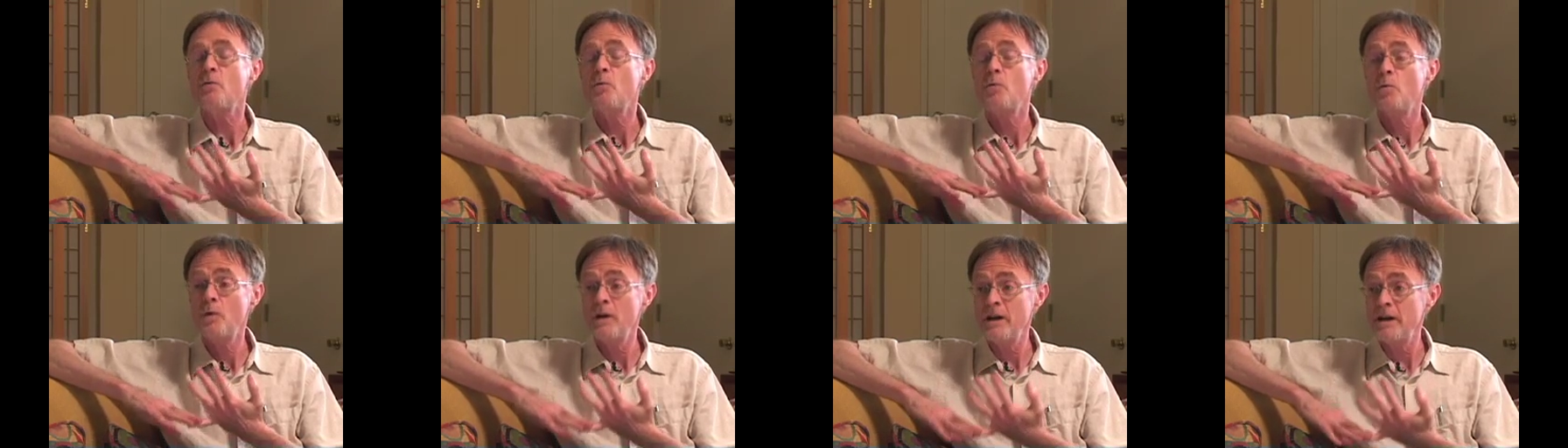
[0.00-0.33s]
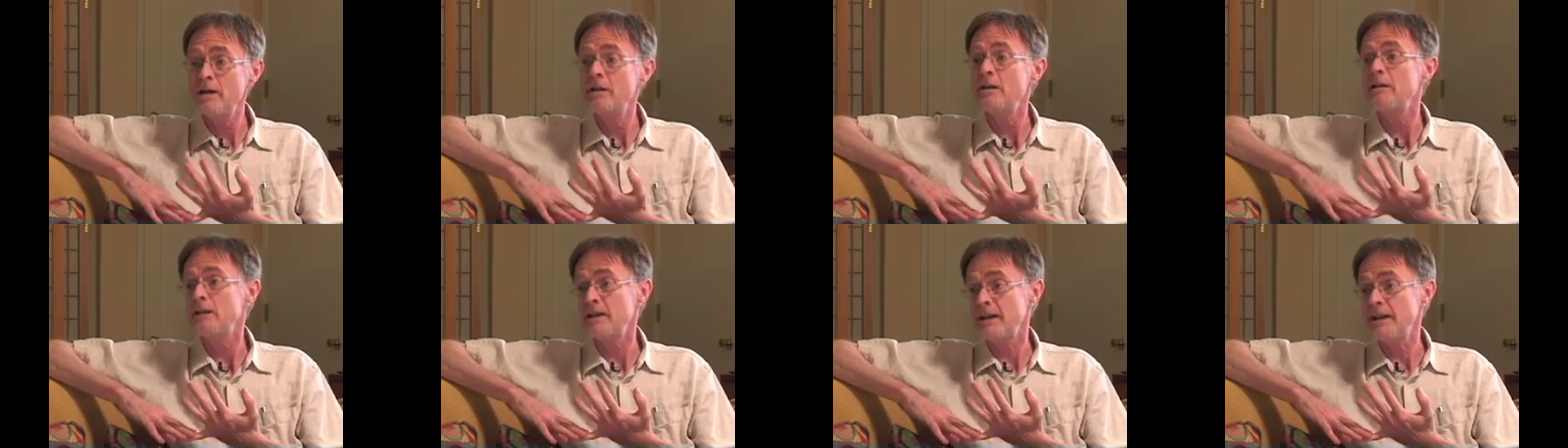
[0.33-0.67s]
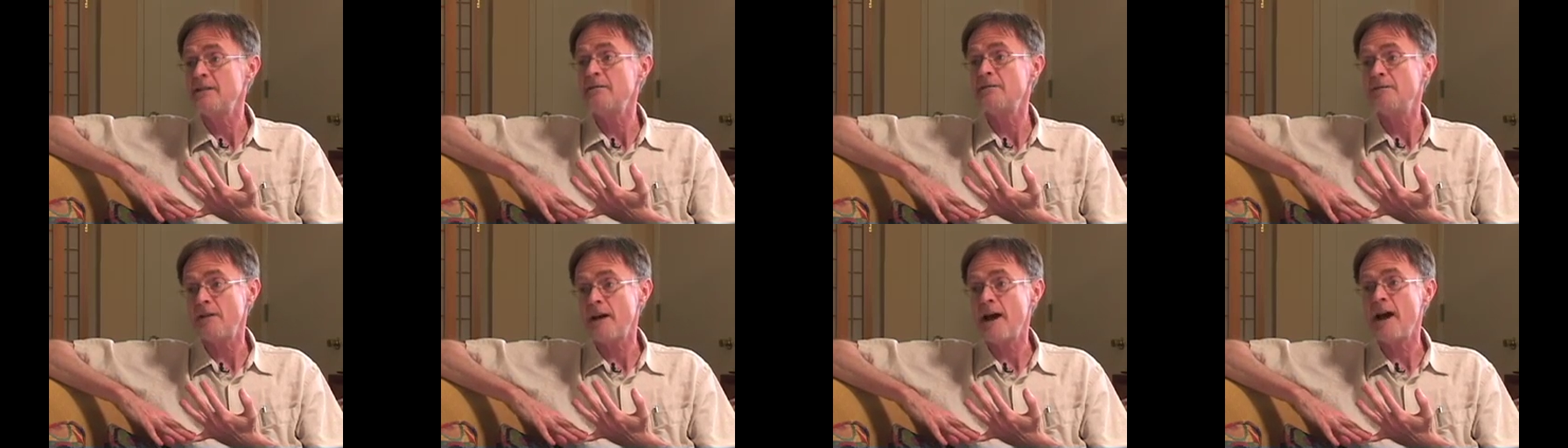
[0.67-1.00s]
will
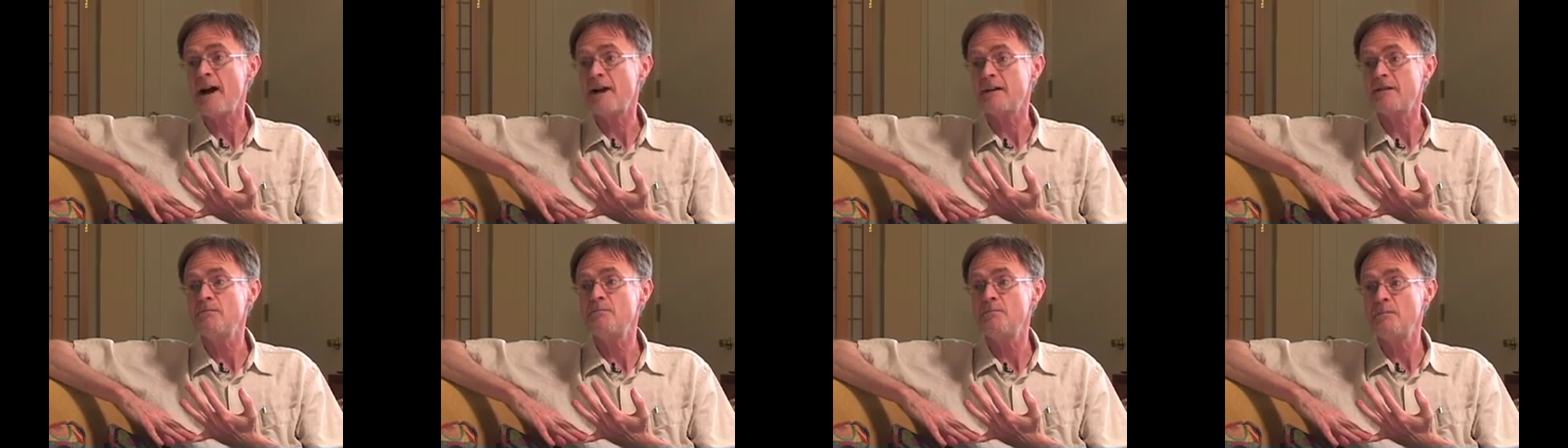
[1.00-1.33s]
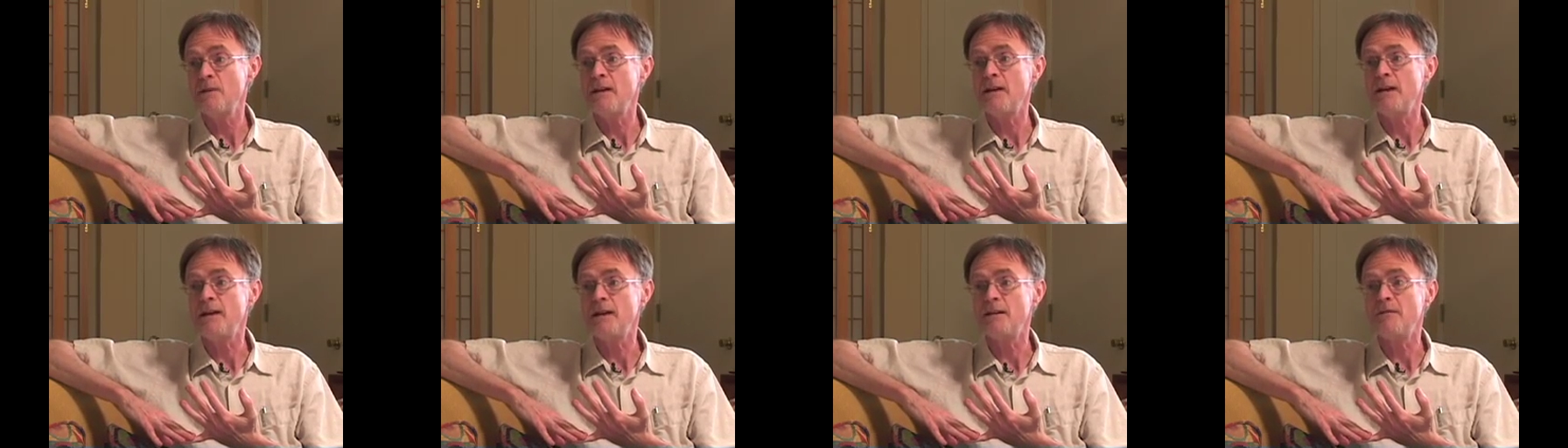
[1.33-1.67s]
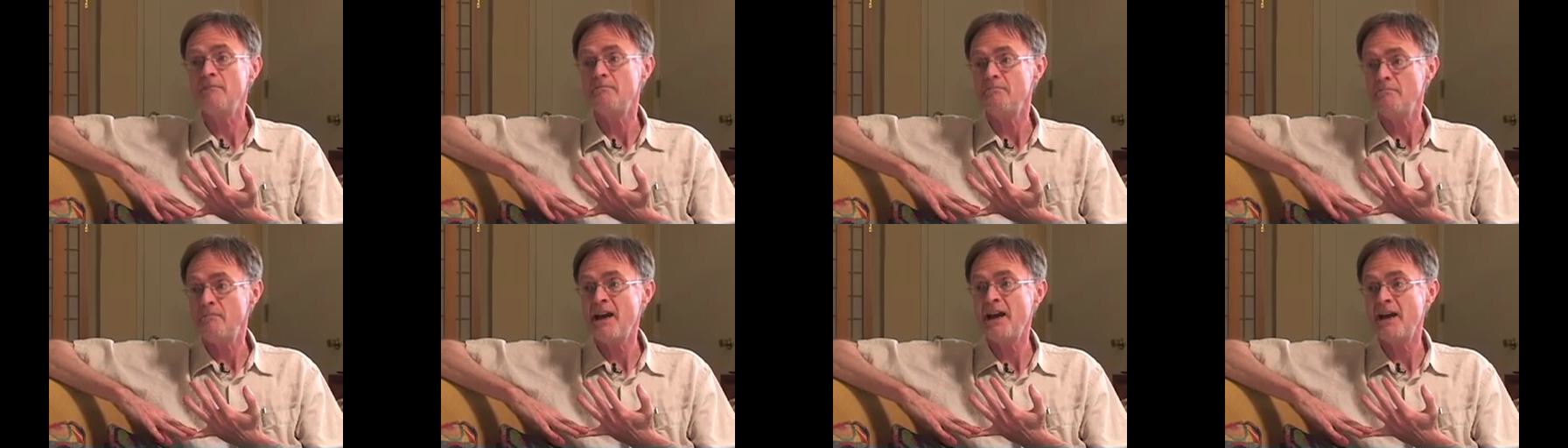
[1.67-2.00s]
in fact be
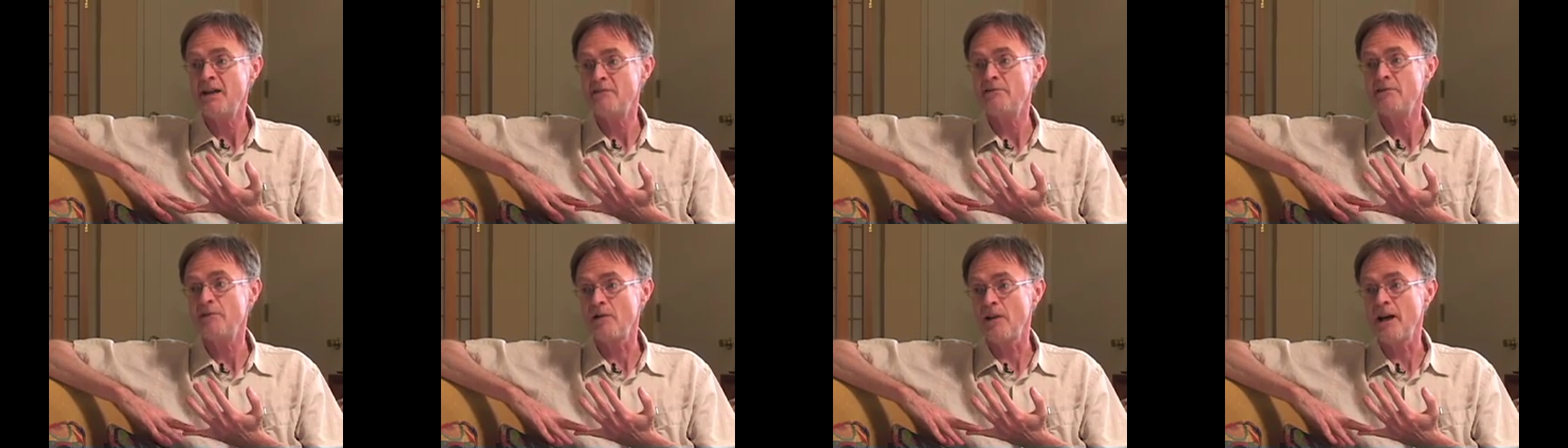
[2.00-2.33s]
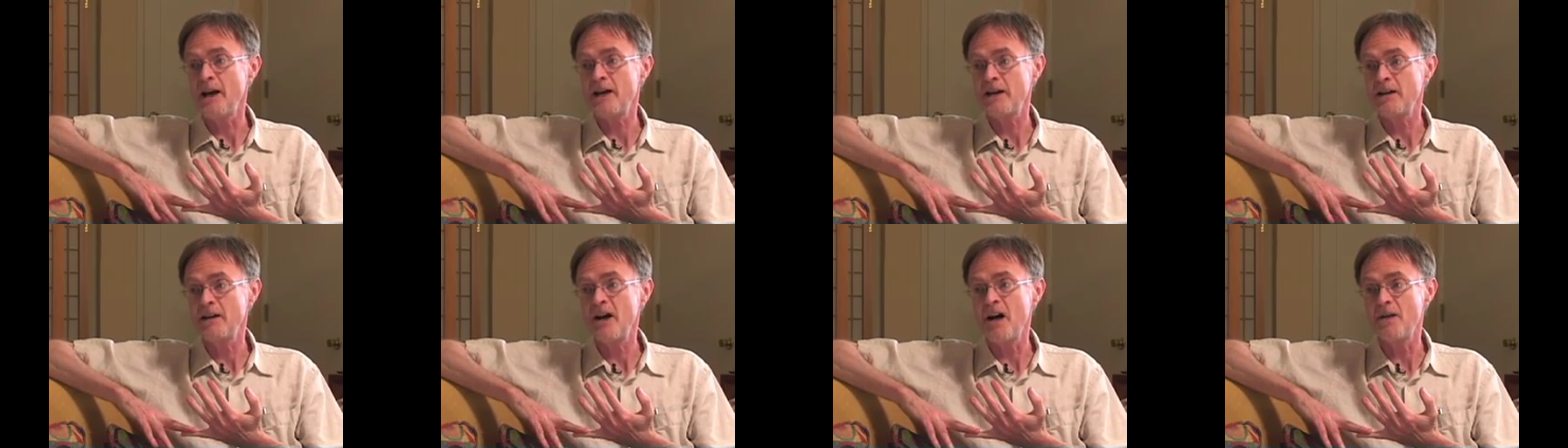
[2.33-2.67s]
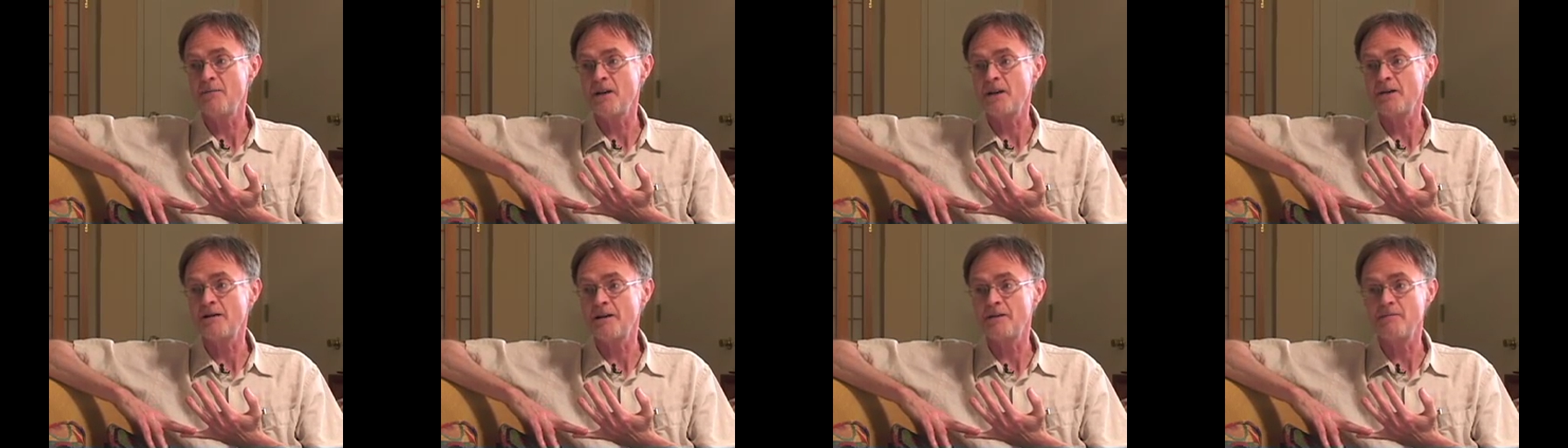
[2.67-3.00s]
painful
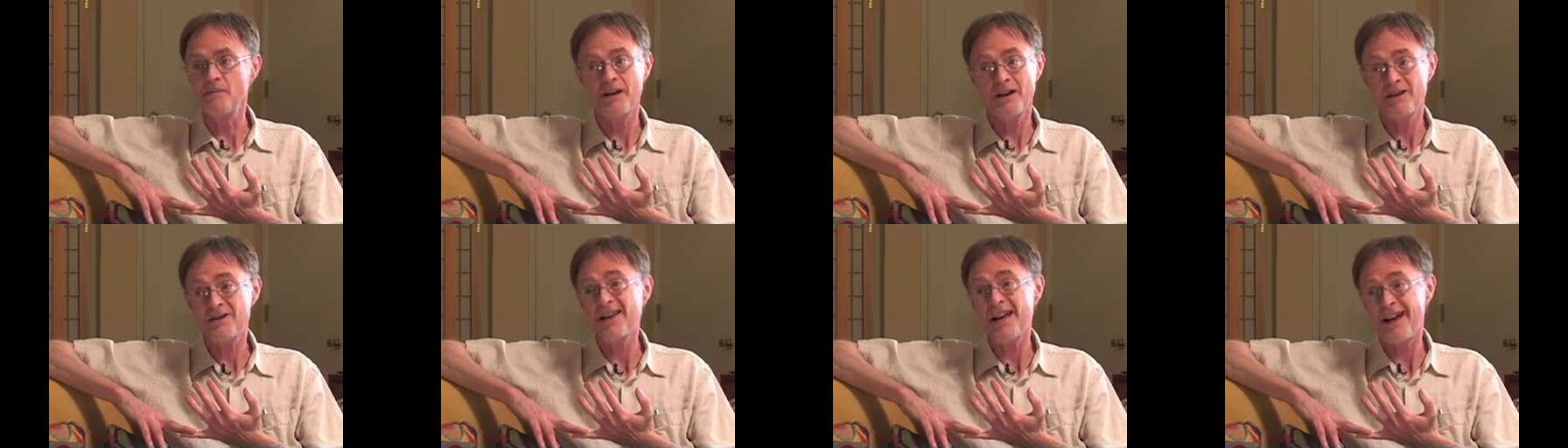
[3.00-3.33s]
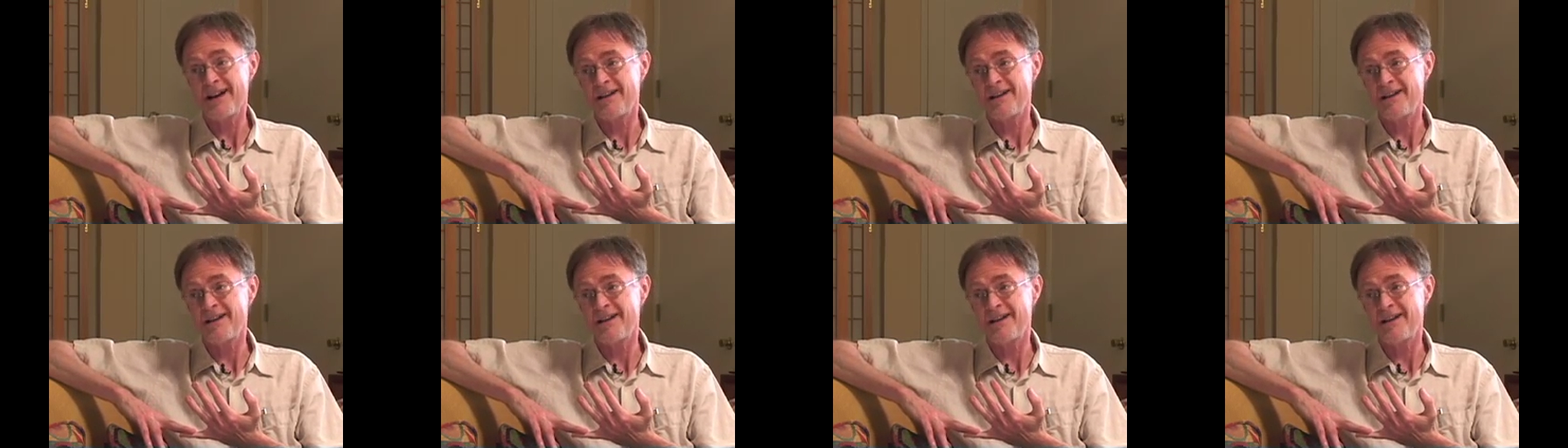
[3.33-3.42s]
economically because